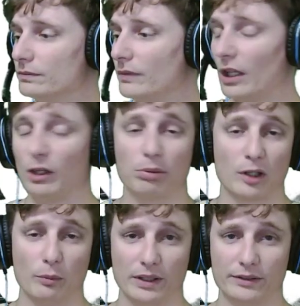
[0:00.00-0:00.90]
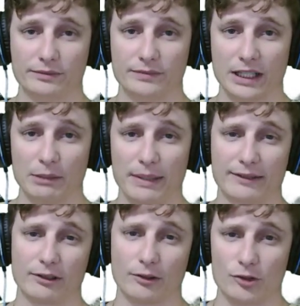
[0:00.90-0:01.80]
the diploma and
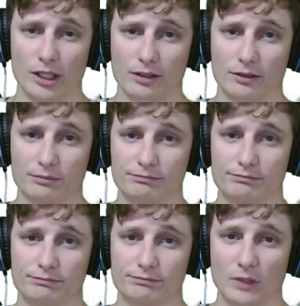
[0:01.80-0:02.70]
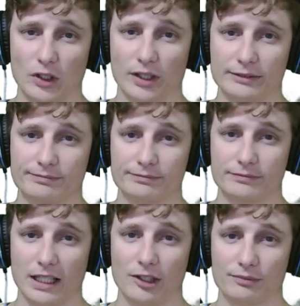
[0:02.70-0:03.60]
background check. All right.
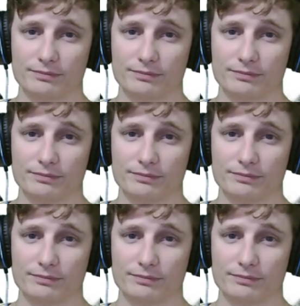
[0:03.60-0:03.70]
Thank you.